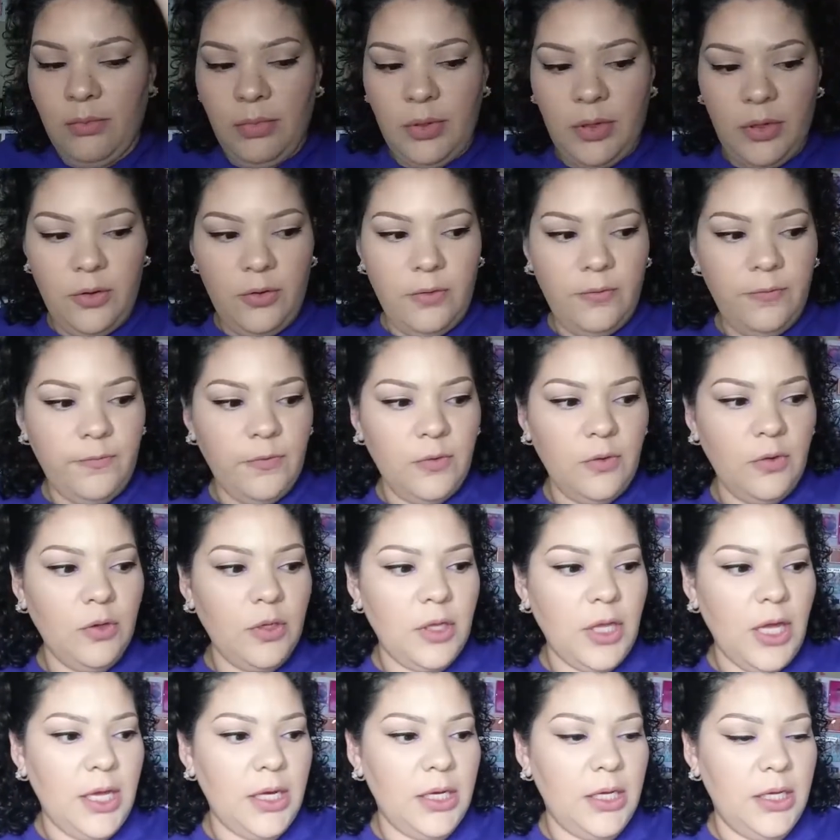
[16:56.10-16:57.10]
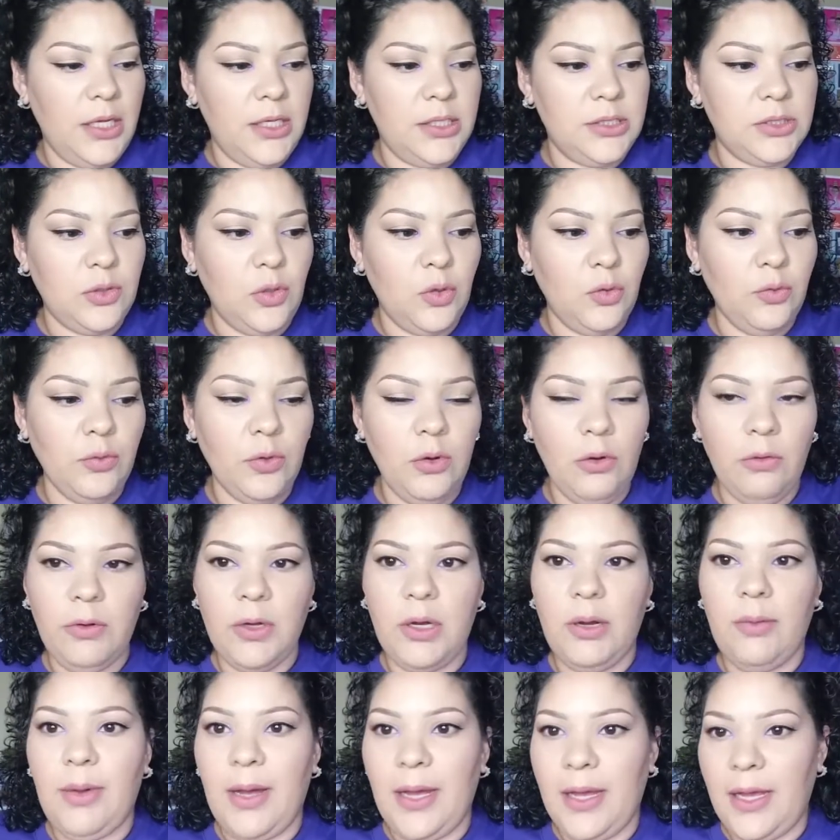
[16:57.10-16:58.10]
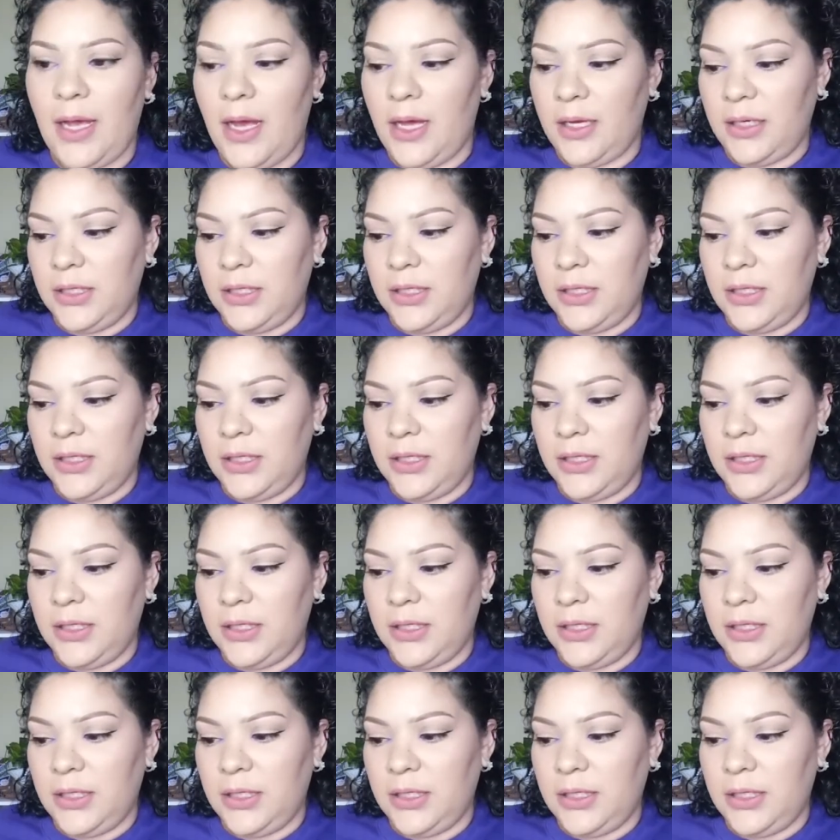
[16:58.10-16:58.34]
Beautiful. That is Aurora by